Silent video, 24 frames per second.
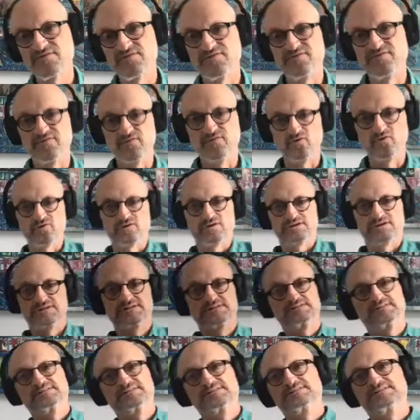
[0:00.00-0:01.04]
for
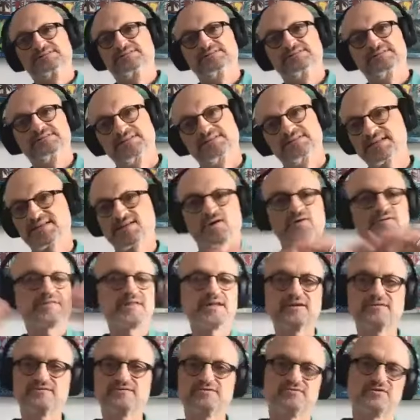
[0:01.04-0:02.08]
this whole
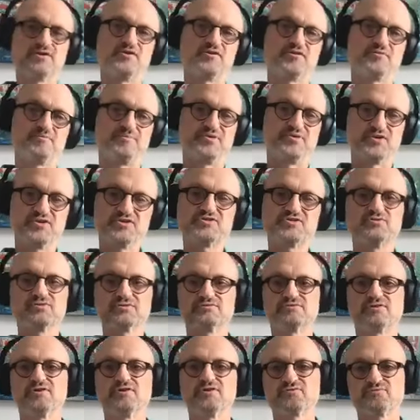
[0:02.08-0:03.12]
thing of growth, personal
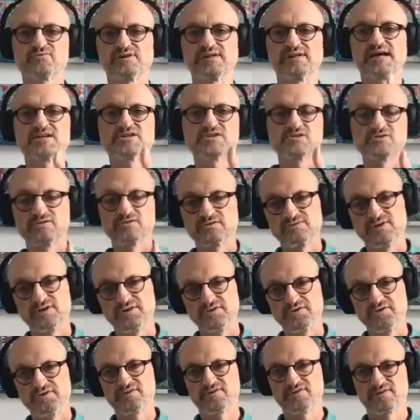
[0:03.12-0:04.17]
growth, relational
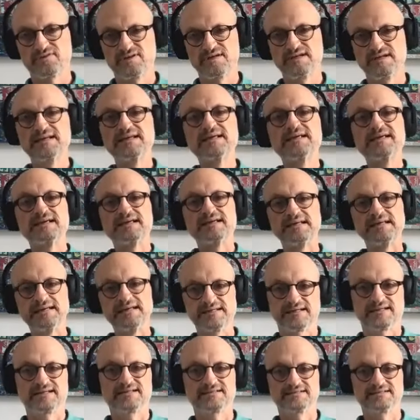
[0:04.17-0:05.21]
growth,
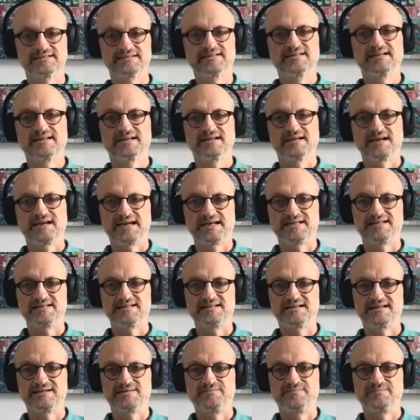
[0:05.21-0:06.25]
healing,
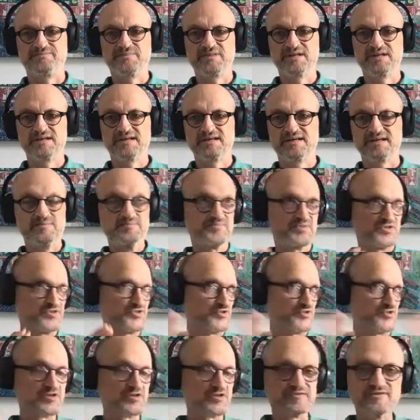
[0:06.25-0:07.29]
and um, in
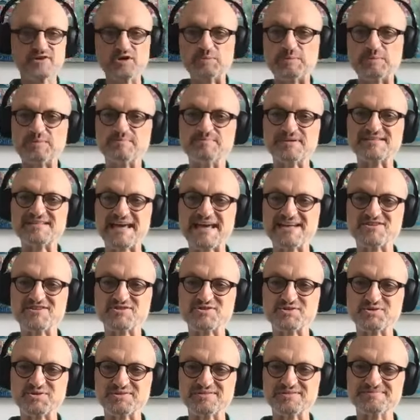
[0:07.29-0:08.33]
pursuit of human
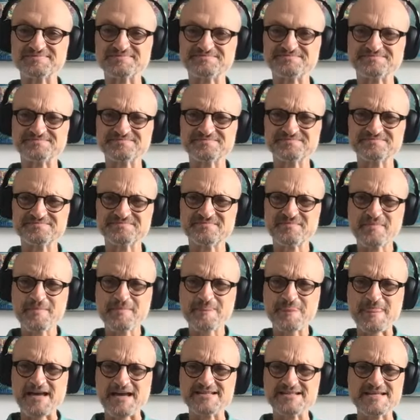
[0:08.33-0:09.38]
potential,
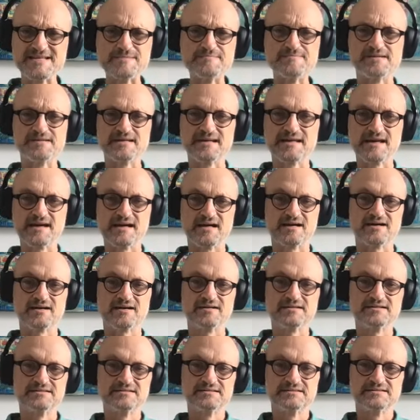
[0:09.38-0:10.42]
deepening
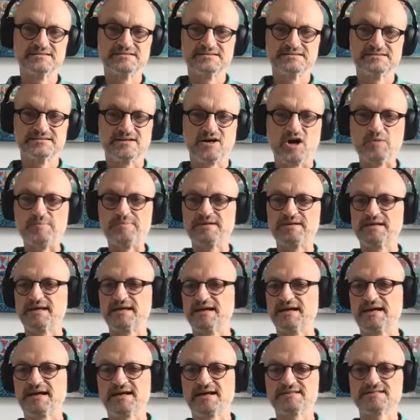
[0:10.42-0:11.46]
our, opening
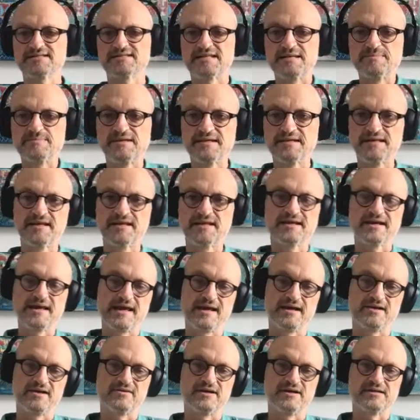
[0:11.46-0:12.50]
our hearts, deepening
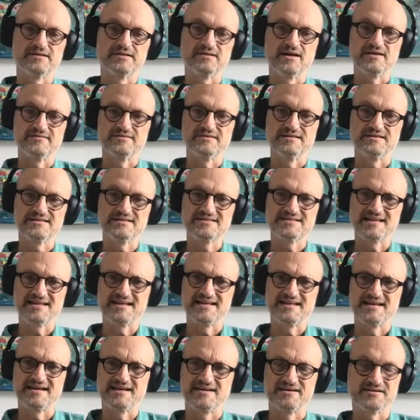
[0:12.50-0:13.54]
our aliveness
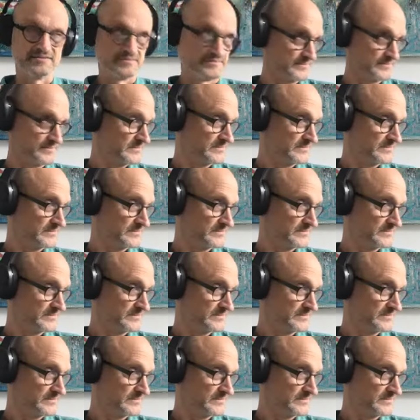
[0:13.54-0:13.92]
and our,